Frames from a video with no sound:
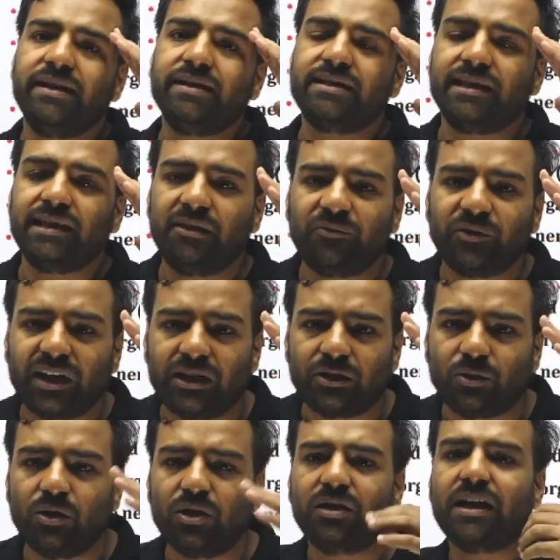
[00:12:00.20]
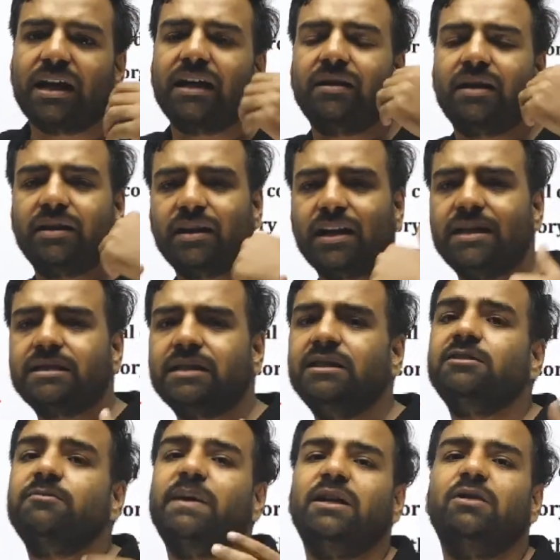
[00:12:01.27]
a significant role, or rather I'll say
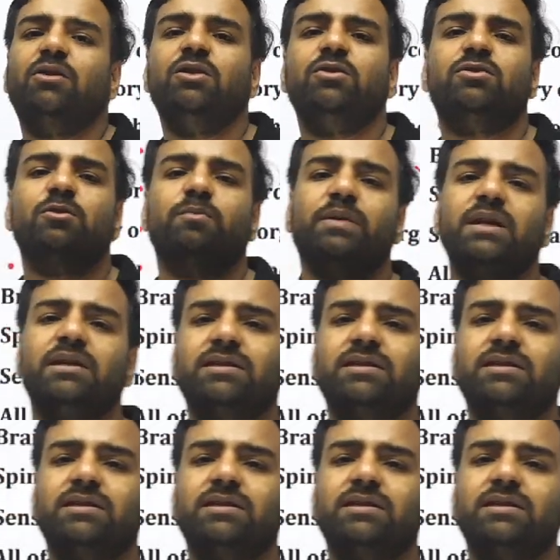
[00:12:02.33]
spinal cord used to play a